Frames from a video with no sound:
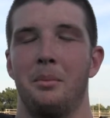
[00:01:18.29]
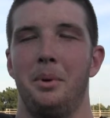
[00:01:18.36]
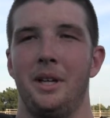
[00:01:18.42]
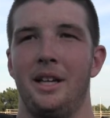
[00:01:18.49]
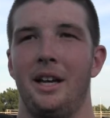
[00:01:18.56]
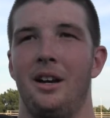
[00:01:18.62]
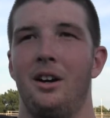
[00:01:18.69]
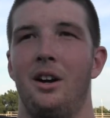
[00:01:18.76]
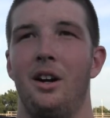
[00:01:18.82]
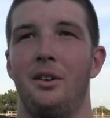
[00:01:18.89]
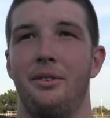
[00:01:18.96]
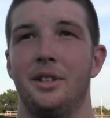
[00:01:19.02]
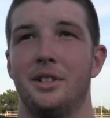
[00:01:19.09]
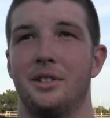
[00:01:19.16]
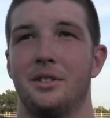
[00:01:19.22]
yeah, our
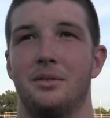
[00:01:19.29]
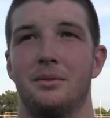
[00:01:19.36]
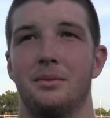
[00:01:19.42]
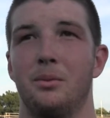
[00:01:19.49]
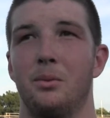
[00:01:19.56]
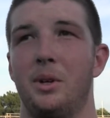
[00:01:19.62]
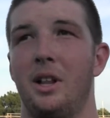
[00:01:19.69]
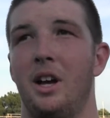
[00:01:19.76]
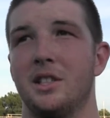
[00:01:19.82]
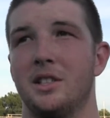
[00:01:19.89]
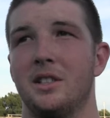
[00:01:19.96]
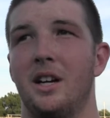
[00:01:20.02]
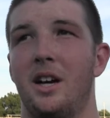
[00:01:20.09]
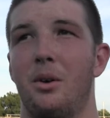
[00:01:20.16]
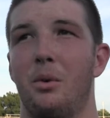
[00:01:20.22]
offense, we lost
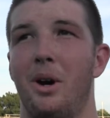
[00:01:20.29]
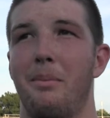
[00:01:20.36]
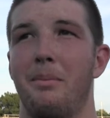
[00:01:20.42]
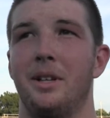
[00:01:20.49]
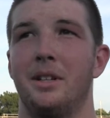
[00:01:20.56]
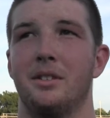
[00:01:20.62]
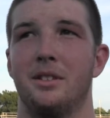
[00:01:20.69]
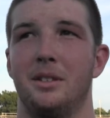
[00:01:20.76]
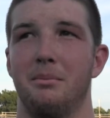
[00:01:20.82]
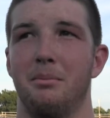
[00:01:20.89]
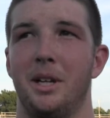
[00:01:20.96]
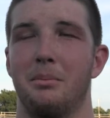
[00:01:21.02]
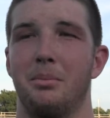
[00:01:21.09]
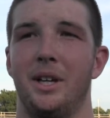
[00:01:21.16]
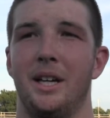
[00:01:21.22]
a lot of weapons and
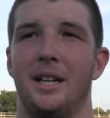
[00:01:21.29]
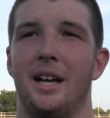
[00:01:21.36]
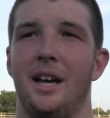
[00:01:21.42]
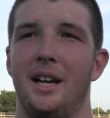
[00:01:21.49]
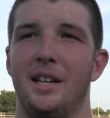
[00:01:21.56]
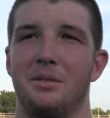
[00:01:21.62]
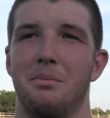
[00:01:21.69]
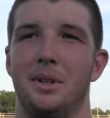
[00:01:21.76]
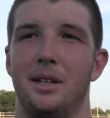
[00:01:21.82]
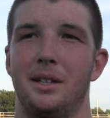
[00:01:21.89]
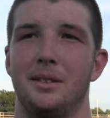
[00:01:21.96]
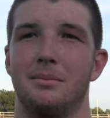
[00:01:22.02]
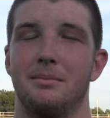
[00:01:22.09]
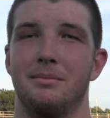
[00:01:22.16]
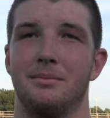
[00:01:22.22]
big play guys, but